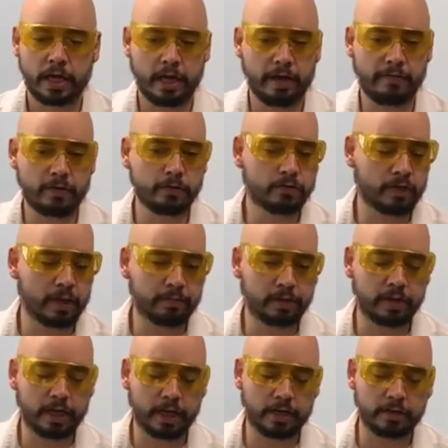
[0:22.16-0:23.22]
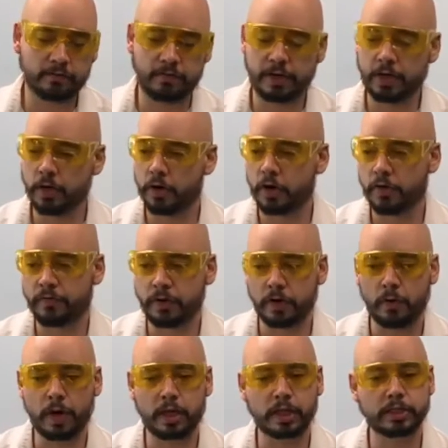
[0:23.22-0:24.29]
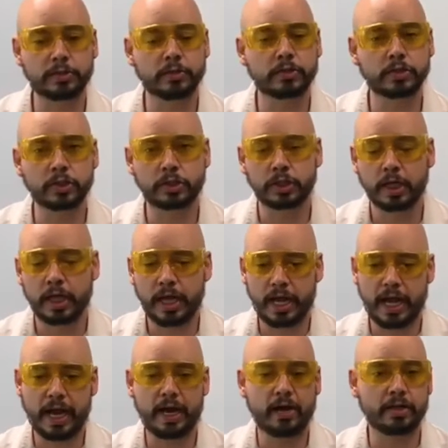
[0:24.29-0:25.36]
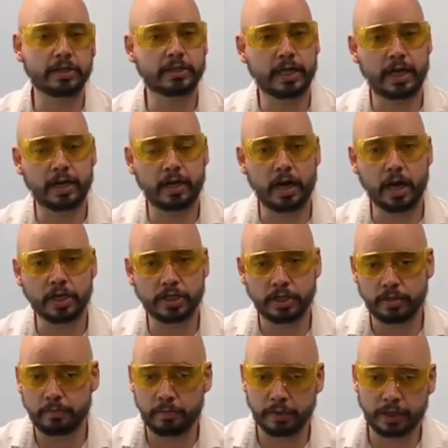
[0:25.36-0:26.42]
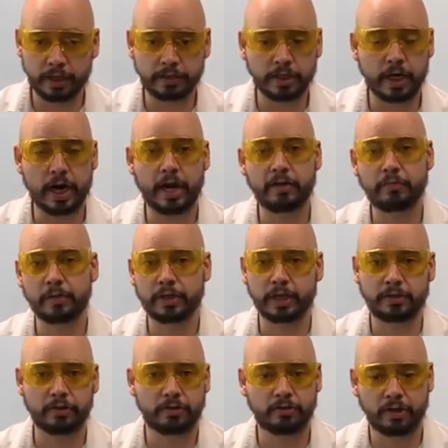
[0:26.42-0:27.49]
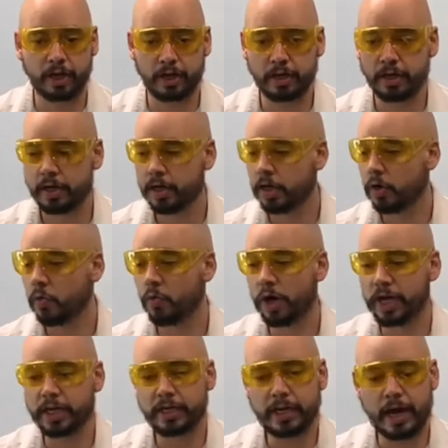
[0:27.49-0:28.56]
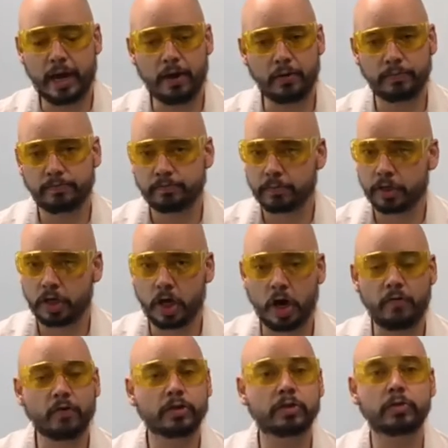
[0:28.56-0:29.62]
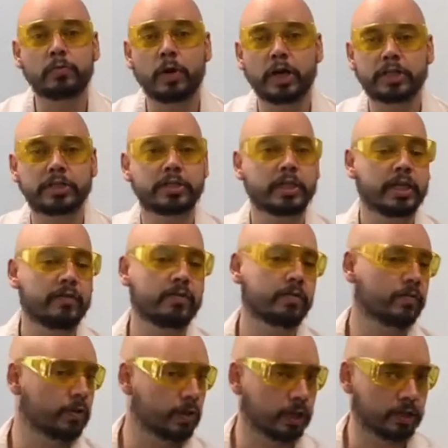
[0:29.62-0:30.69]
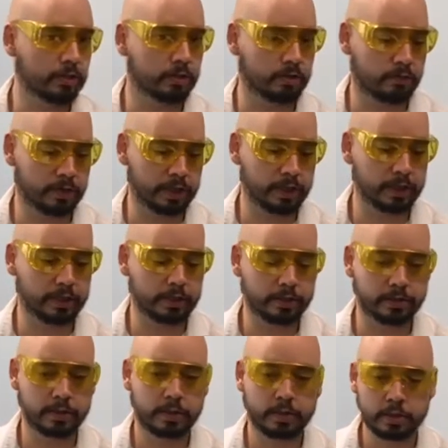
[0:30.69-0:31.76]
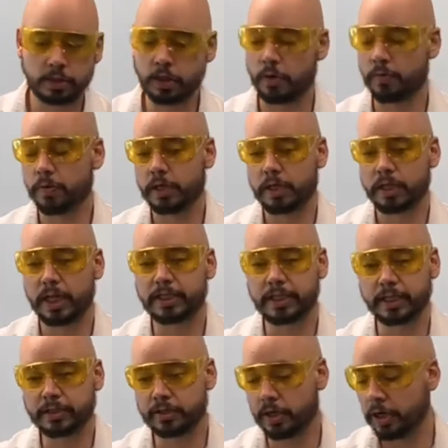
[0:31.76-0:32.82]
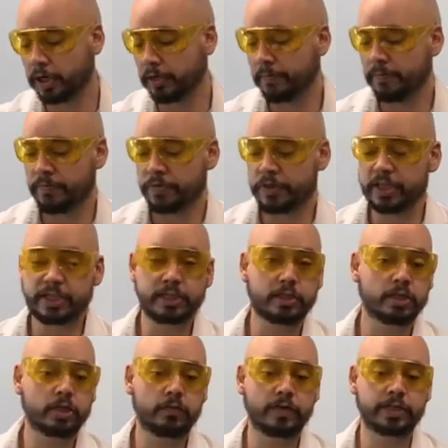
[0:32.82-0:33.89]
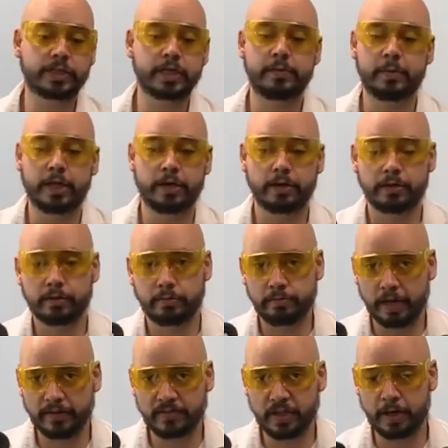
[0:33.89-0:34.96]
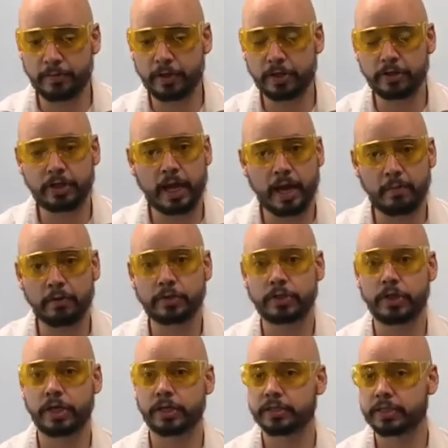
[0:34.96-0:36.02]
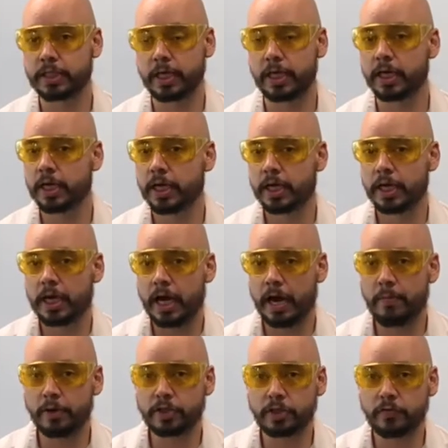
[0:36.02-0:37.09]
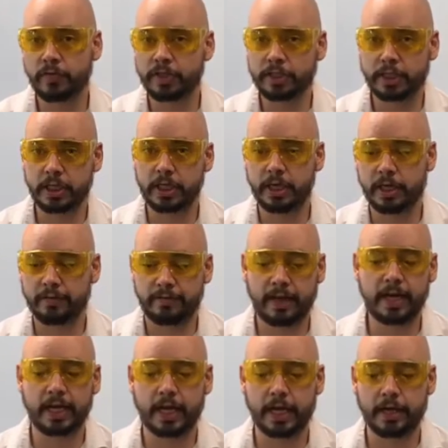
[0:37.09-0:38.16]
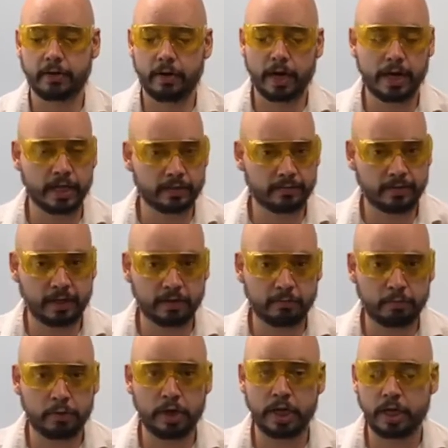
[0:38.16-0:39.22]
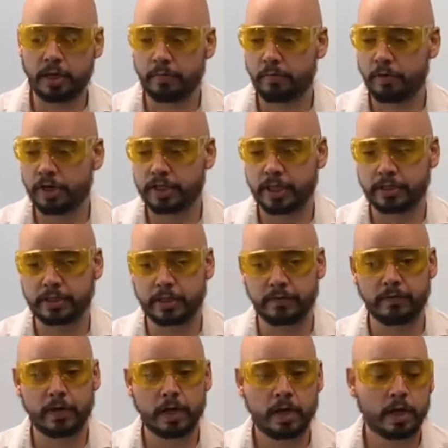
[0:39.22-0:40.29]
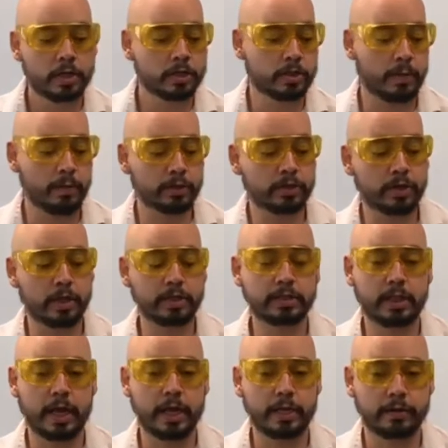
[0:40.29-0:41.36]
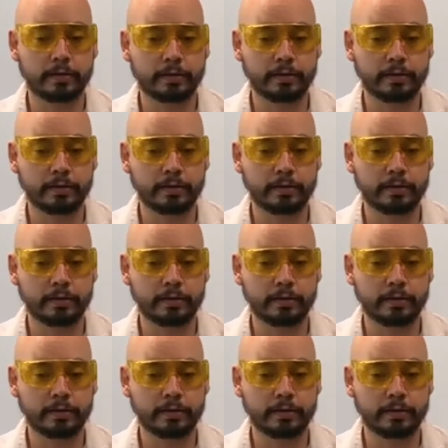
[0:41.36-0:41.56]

if you skip to the end of this video, or if you don't want to listen to it, just err on the side of caution, protect your eyes, protect your skin. When in doubt, cover too much, even if you think you look ridiculous. So let's get started. This is a UVC meter. I've set up the other camera so you can see how much UVC is hitting it, right? It's pretty sensitive. So I'm gonna turn on this light.